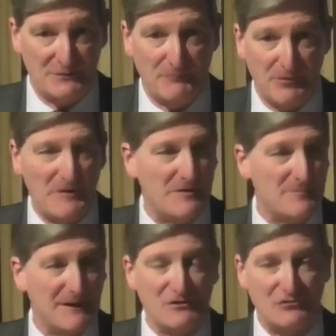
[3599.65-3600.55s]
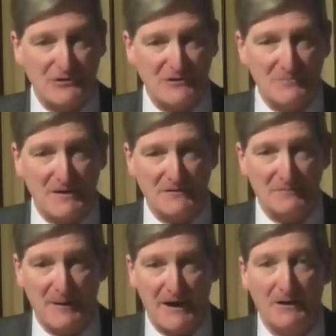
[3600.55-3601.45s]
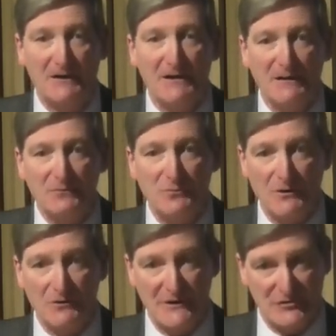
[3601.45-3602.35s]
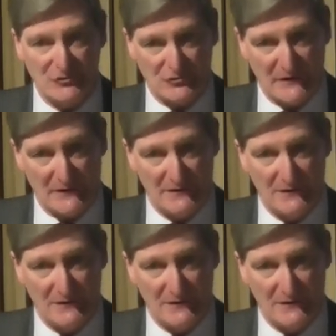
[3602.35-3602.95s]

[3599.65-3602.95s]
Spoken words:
We are probably the biggest treaty-making power in world history.